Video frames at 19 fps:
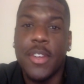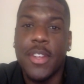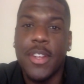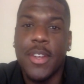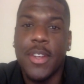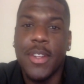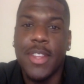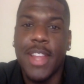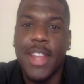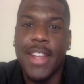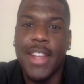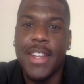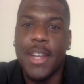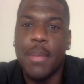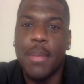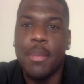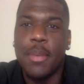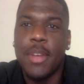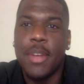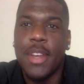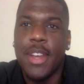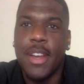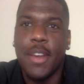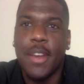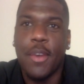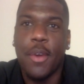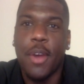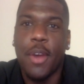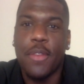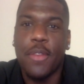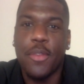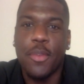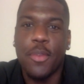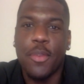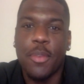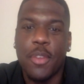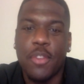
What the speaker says: lining up across from,